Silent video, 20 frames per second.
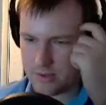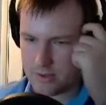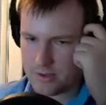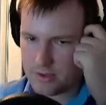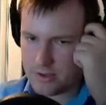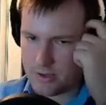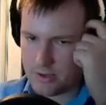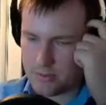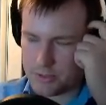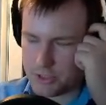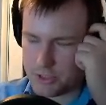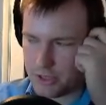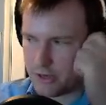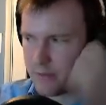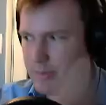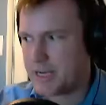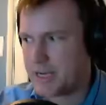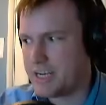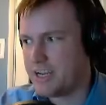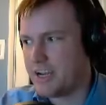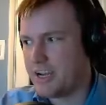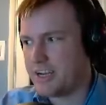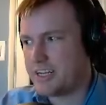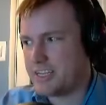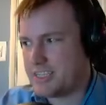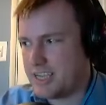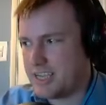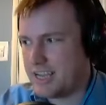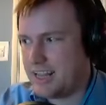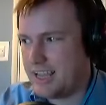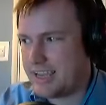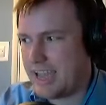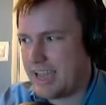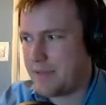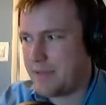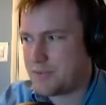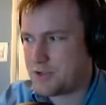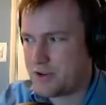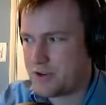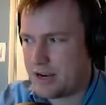I'm not showing off my nerdiness. I like
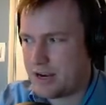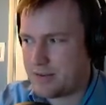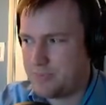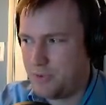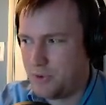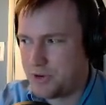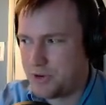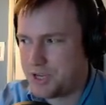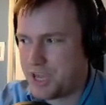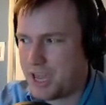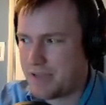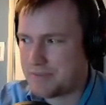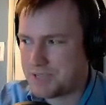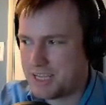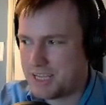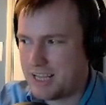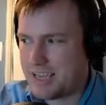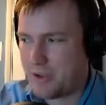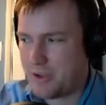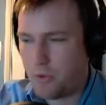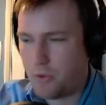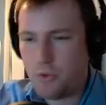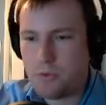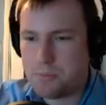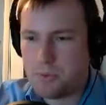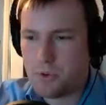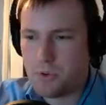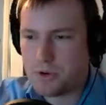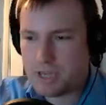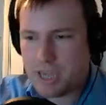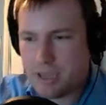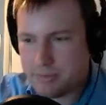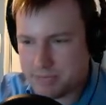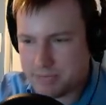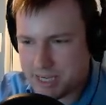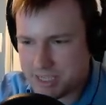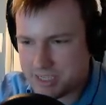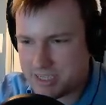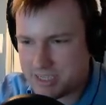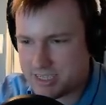abstract board games. I like all board games,
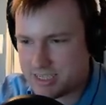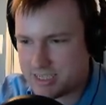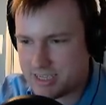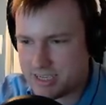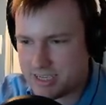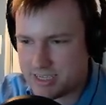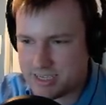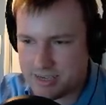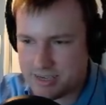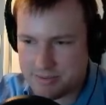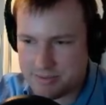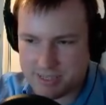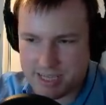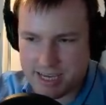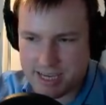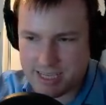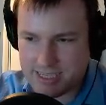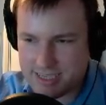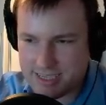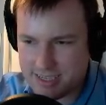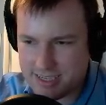actually, as it turns out to that.